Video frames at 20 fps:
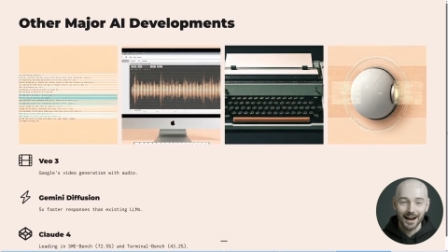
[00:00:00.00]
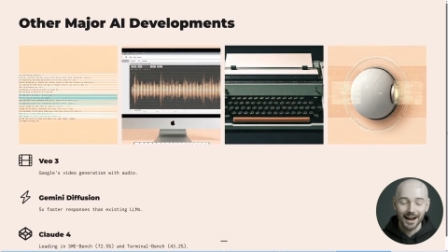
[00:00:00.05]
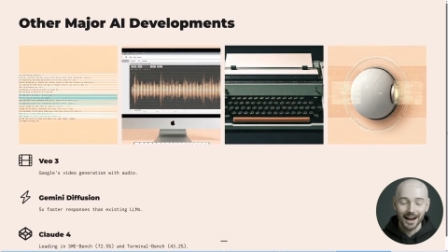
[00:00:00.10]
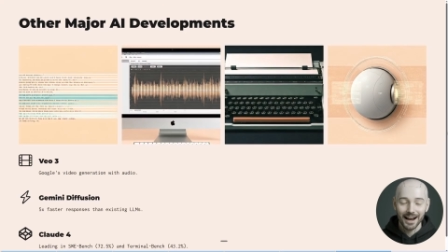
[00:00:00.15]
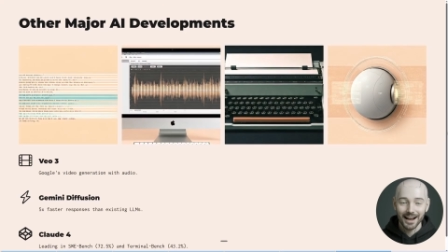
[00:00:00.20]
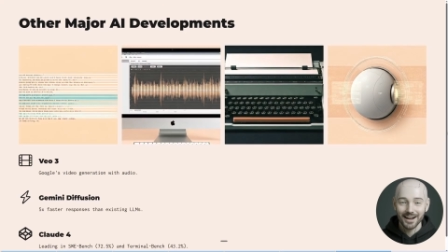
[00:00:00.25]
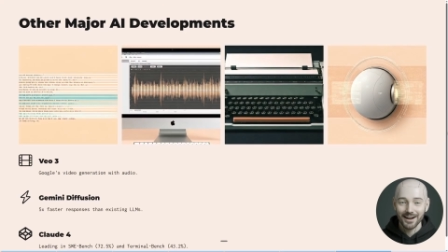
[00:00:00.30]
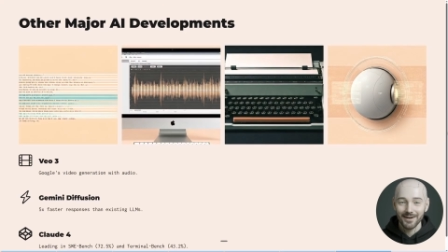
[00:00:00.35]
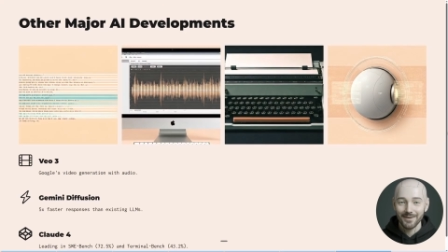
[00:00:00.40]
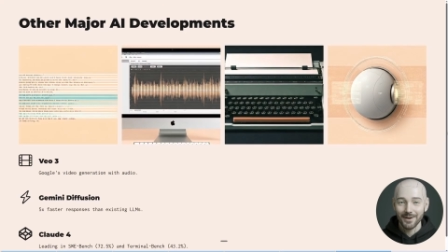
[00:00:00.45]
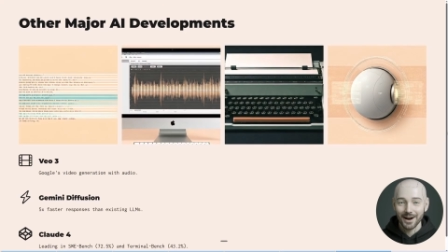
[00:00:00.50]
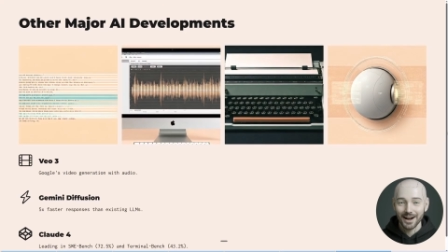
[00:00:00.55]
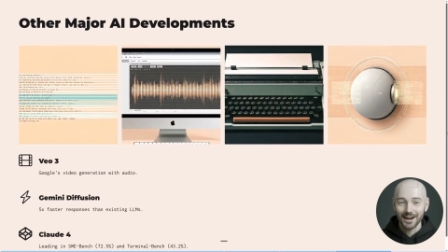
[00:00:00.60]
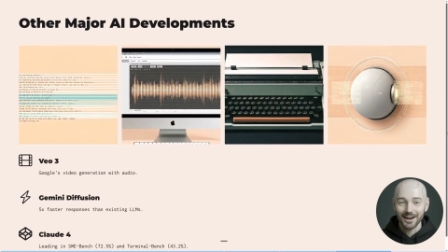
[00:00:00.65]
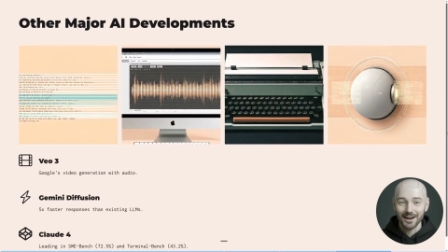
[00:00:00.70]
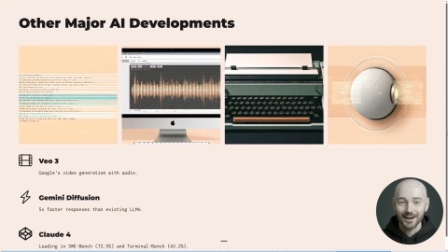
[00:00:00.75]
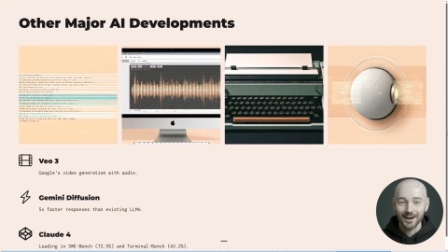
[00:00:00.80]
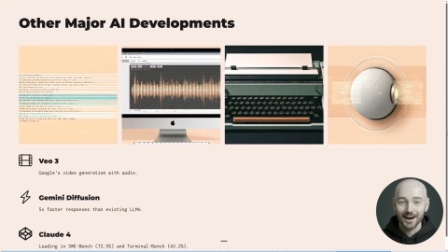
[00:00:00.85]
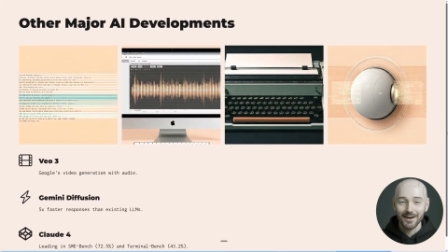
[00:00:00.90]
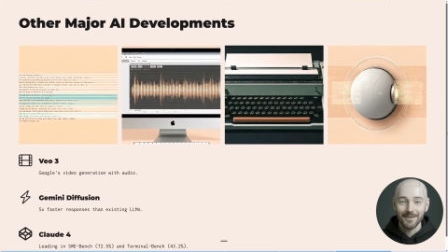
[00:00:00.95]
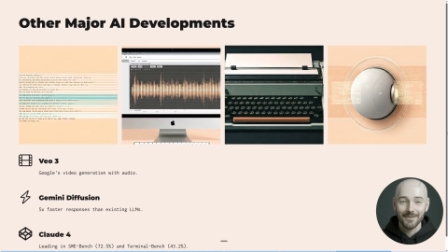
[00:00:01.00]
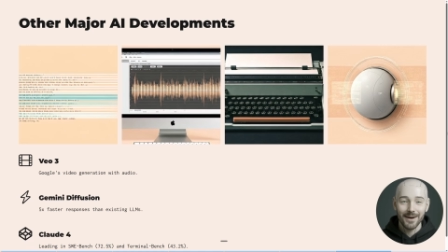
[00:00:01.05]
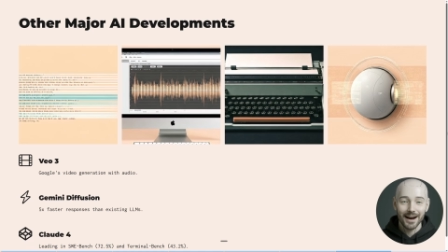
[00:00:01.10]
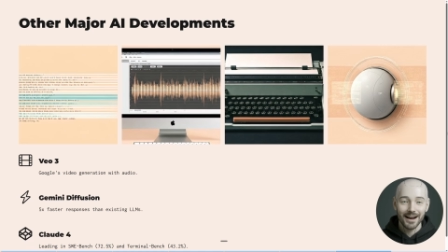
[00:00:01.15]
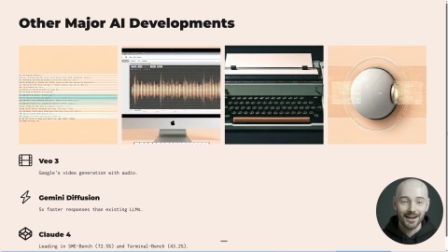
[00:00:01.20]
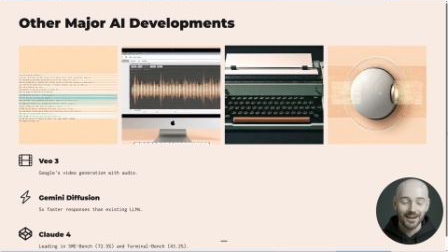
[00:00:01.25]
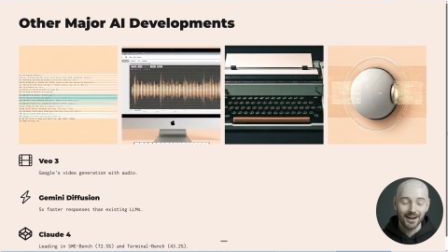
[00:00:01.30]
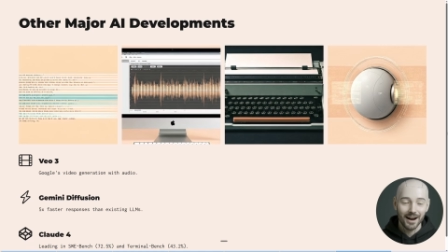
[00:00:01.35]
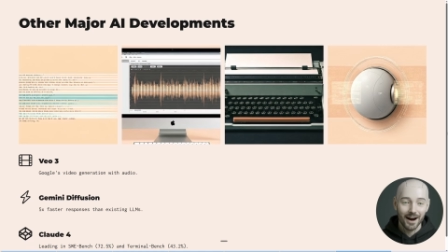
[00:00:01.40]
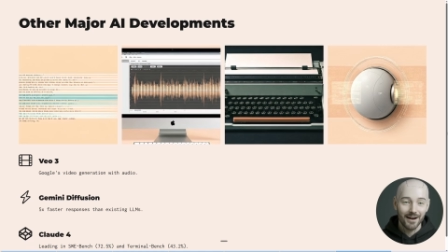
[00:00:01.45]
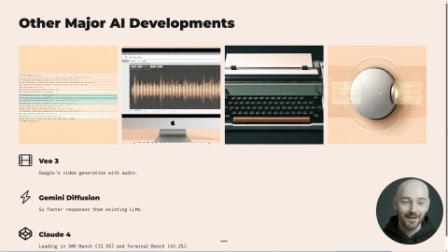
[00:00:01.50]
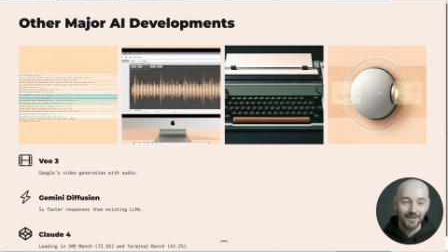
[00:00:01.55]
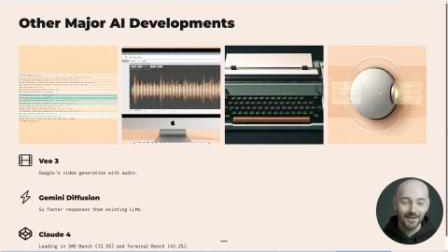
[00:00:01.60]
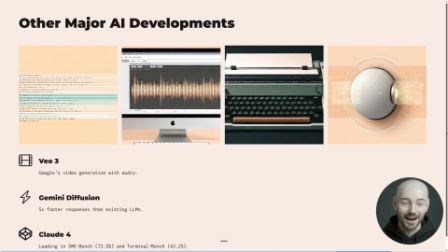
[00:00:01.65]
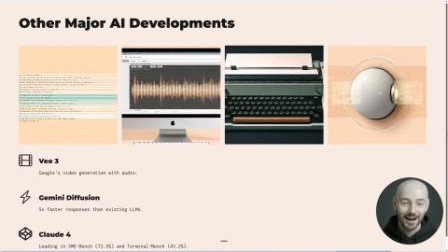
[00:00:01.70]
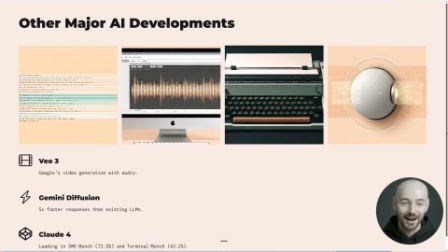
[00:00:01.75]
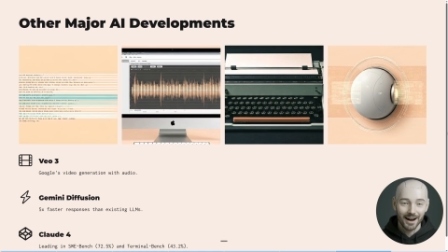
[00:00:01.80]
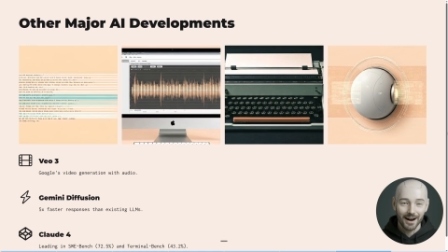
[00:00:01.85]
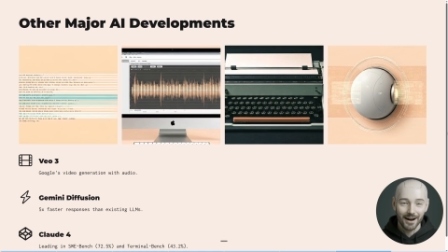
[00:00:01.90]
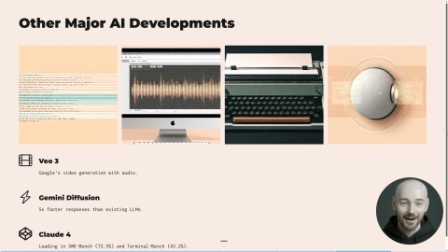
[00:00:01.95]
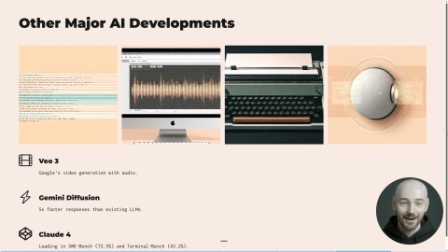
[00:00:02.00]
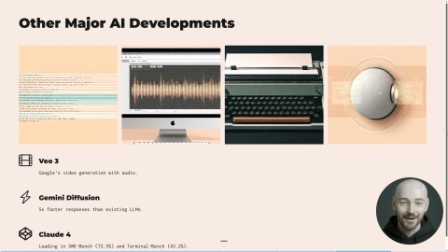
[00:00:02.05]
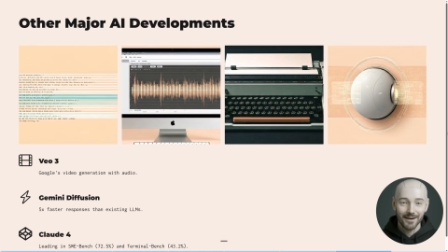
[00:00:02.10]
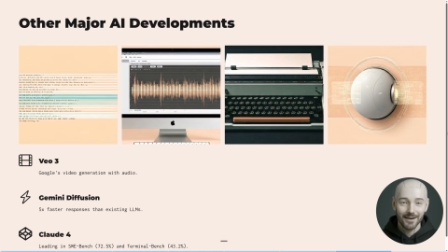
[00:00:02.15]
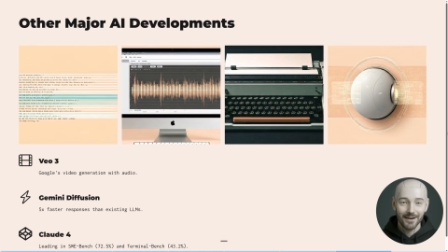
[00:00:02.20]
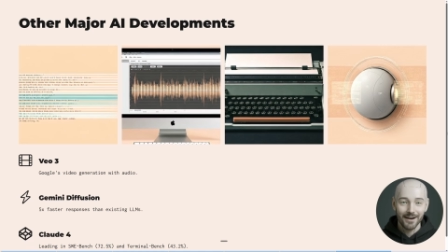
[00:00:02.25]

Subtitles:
each of which could have been its own video.